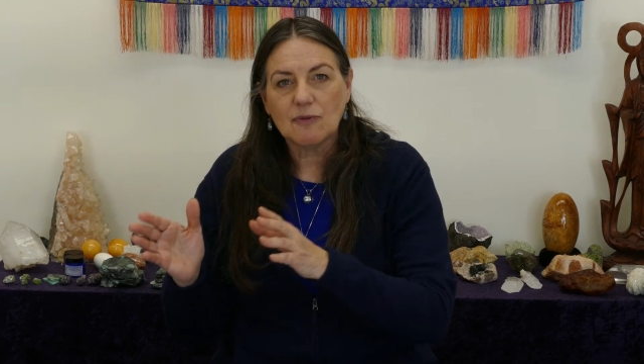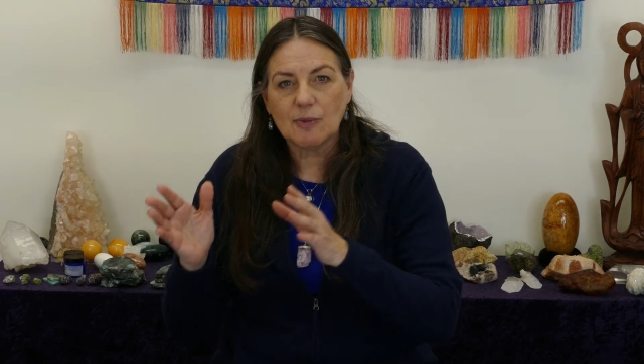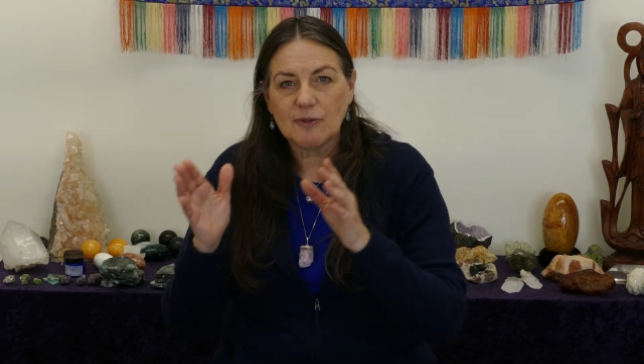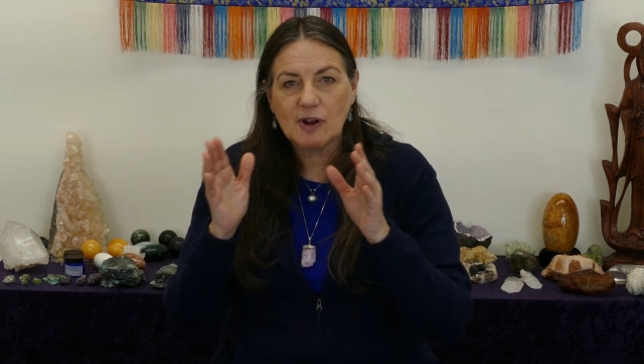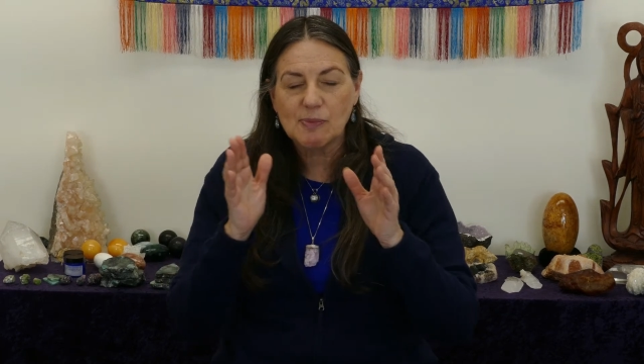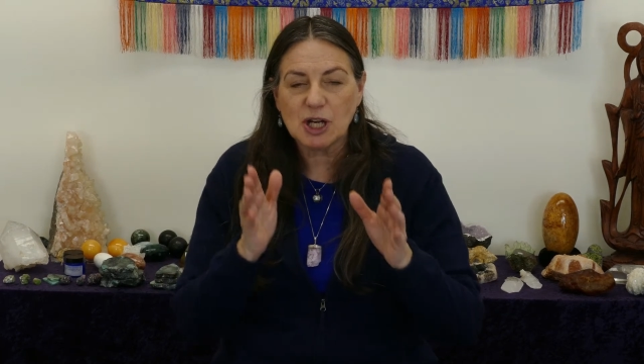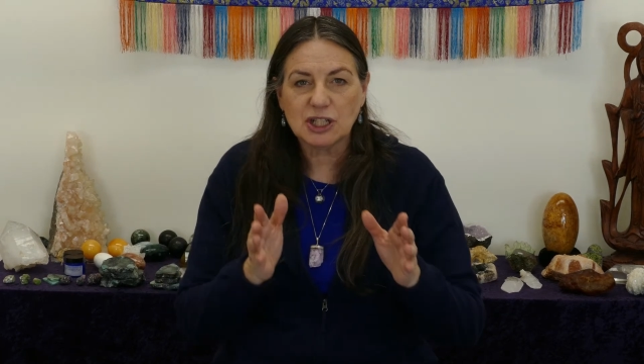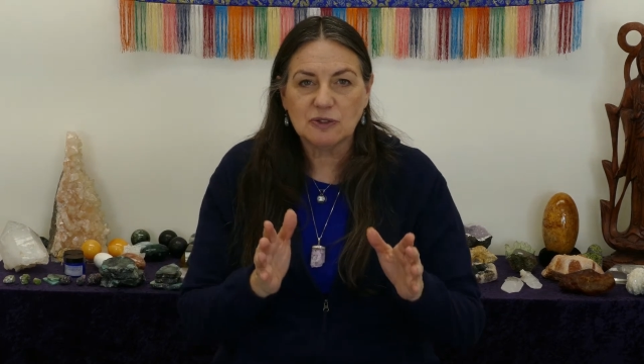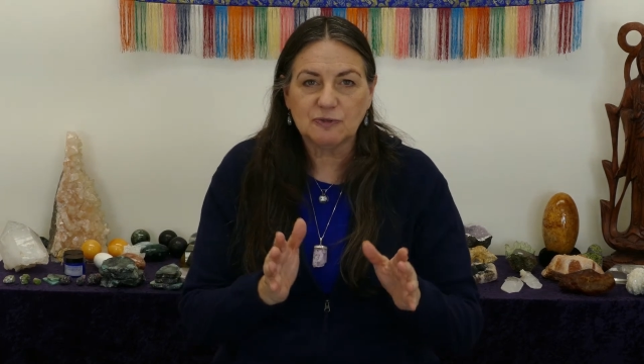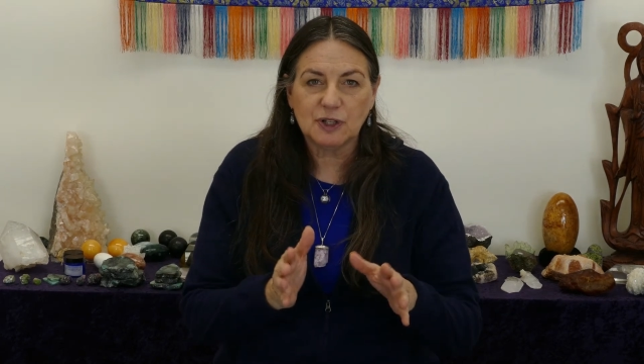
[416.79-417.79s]
from the
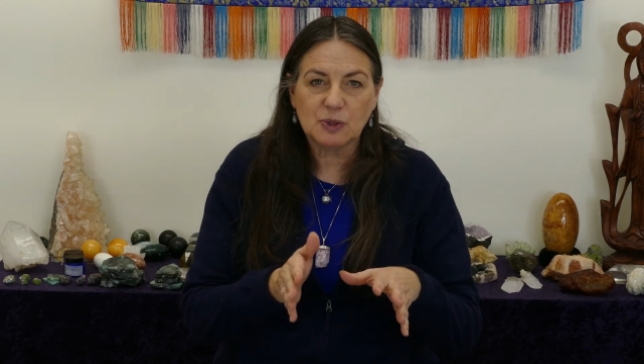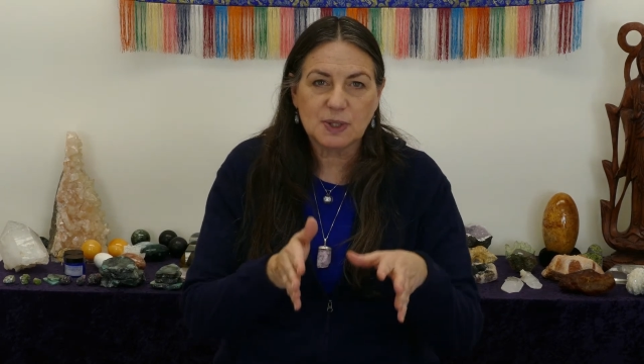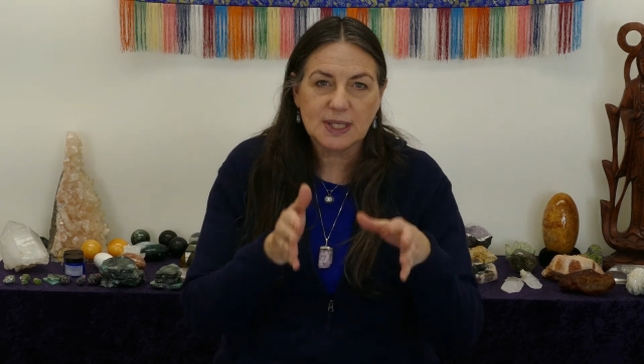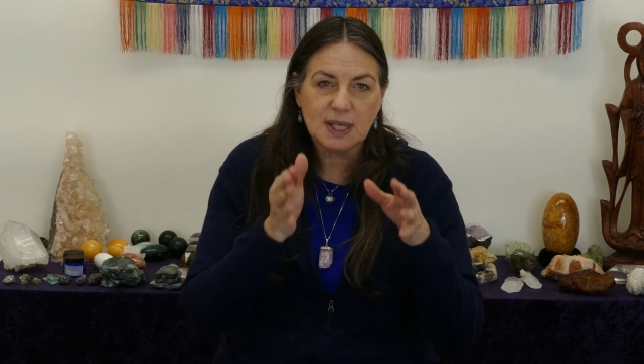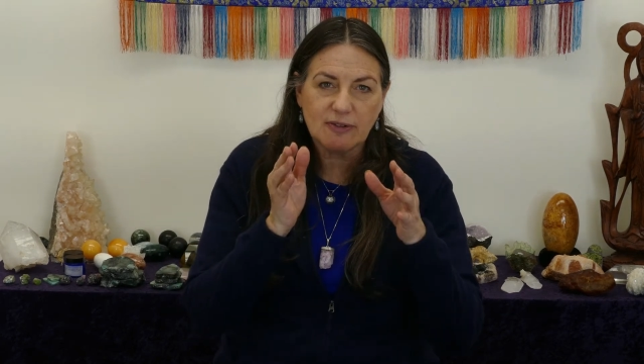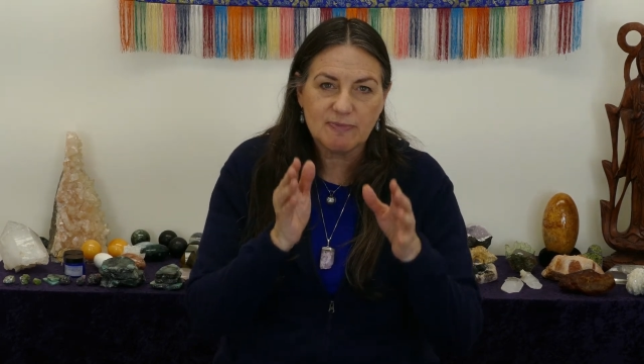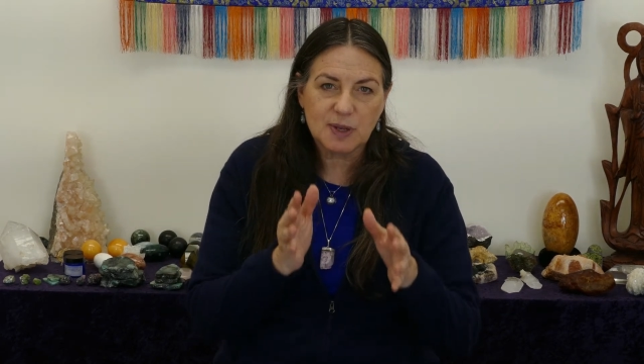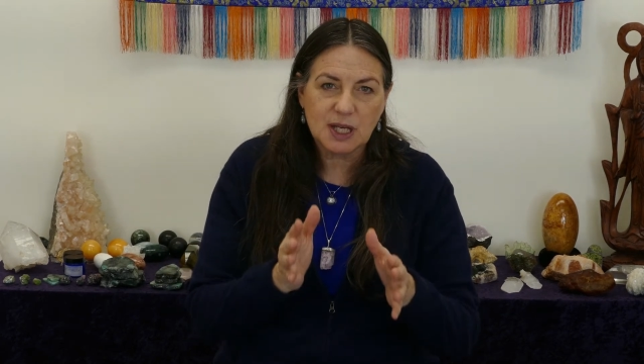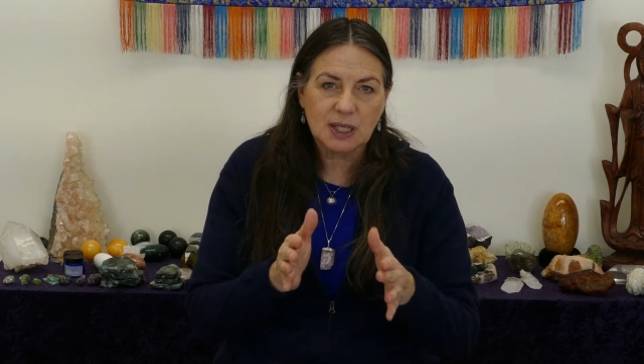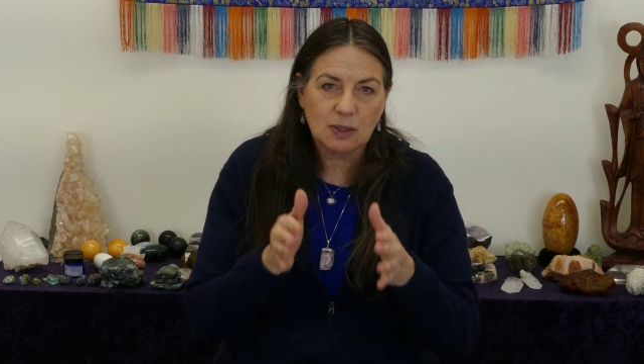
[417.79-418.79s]
vibrational frequency I've
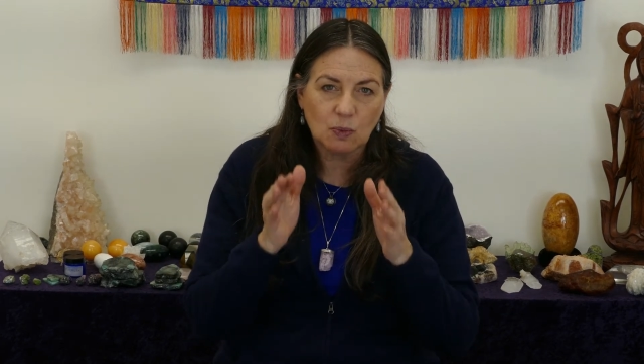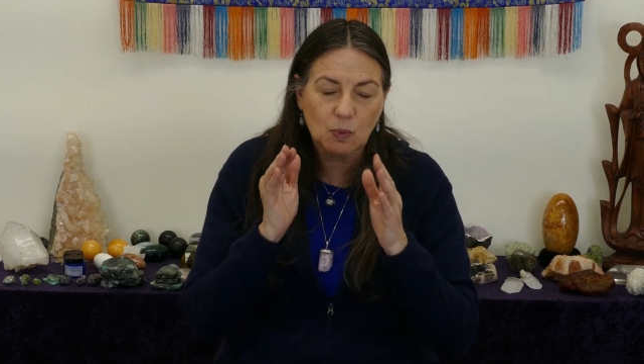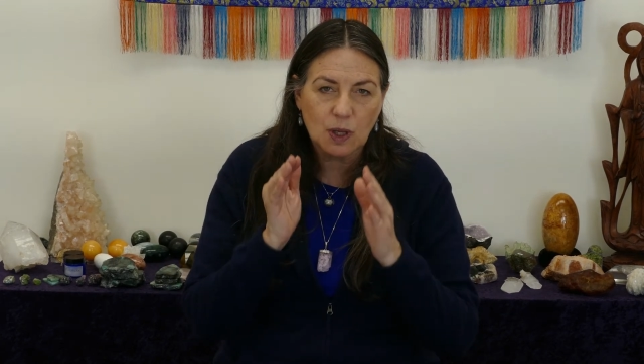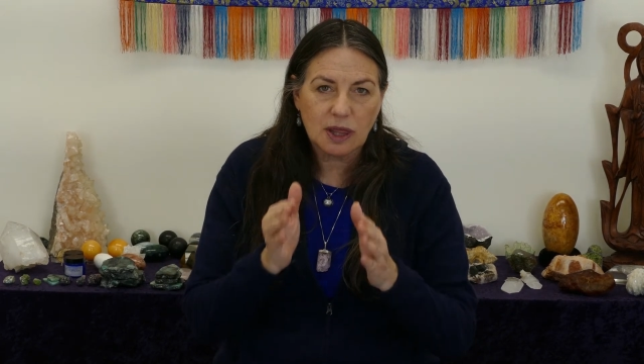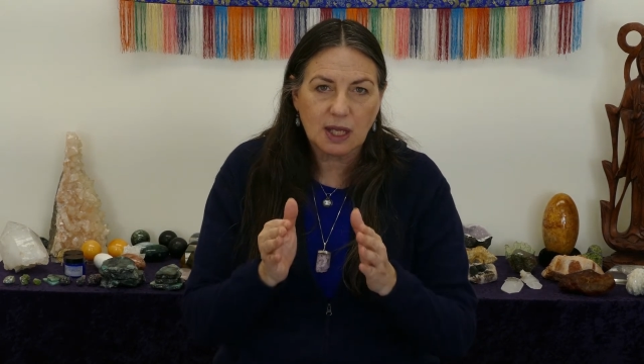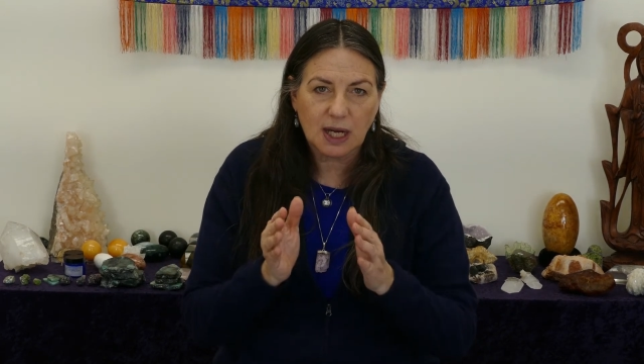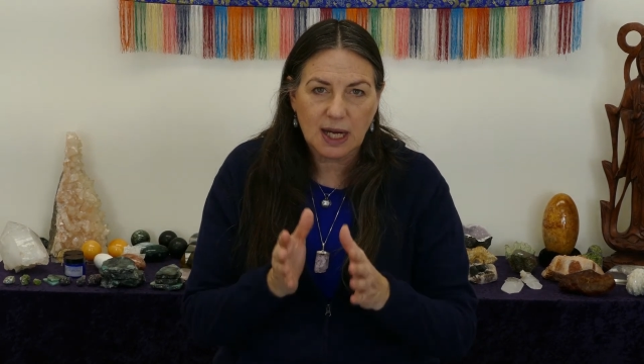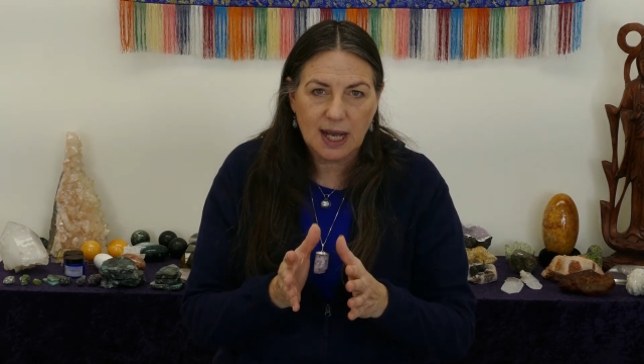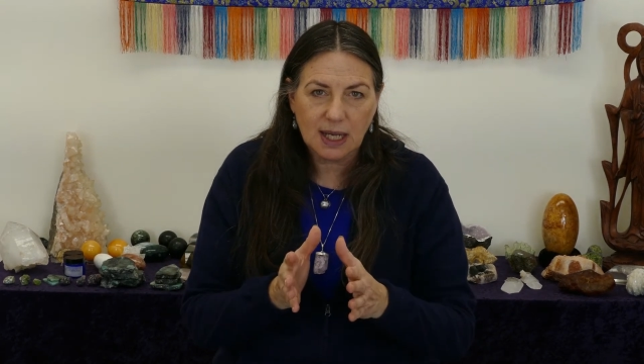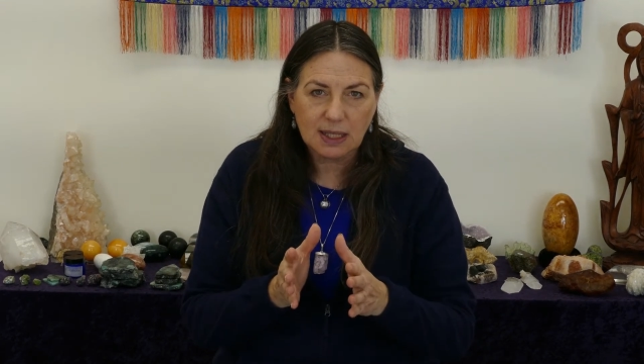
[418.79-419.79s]
been in with the
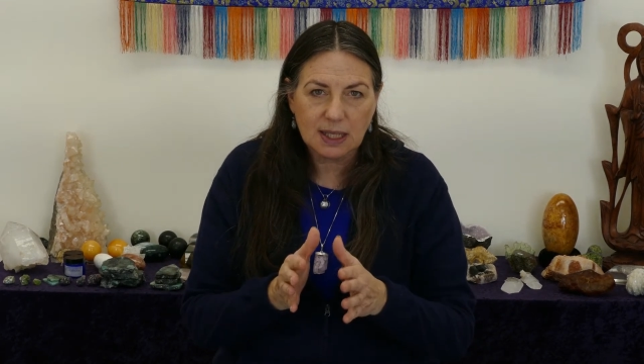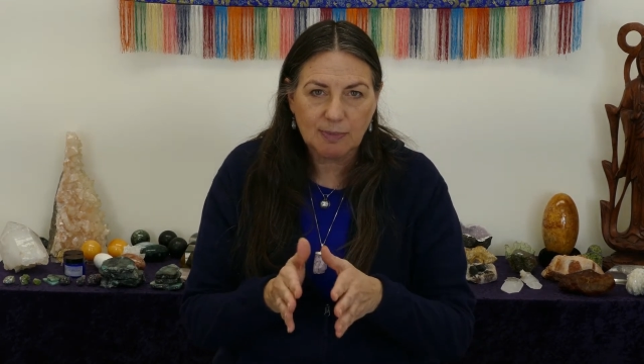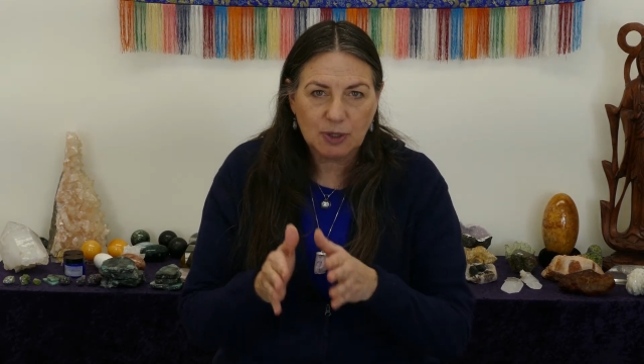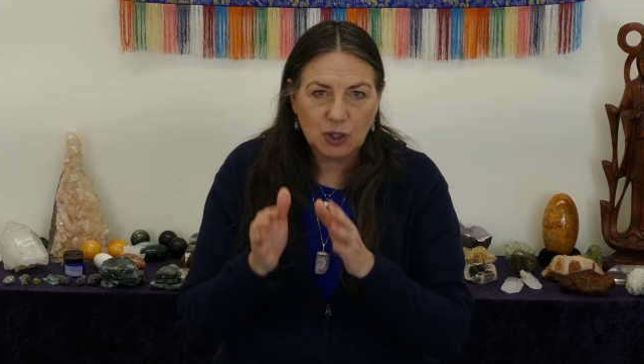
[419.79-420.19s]
client.